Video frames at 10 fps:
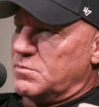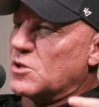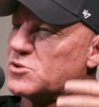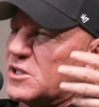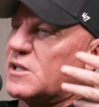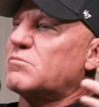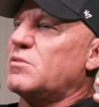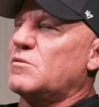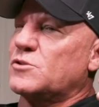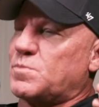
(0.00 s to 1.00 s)
Mostly
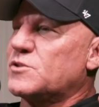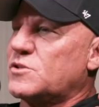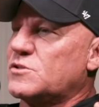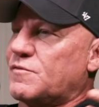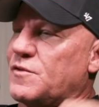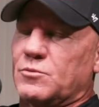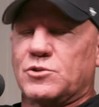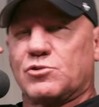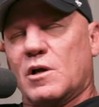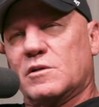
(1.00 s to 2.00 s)
those prisons are filled with
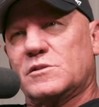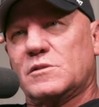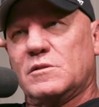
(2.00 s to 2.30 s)
drugs